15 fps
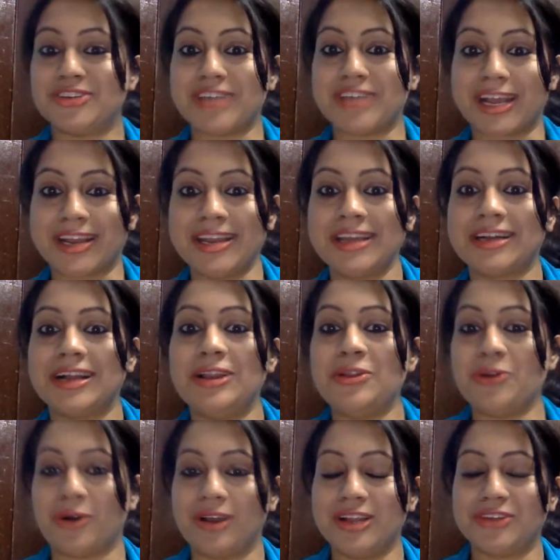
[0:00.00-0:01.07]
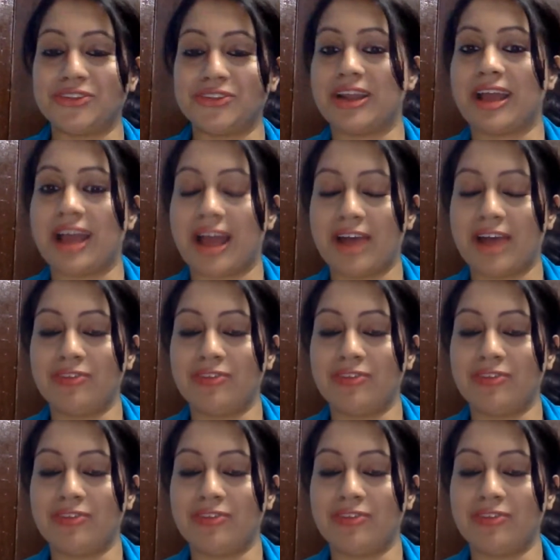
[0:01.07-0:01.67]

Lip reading: technical knowledge that I have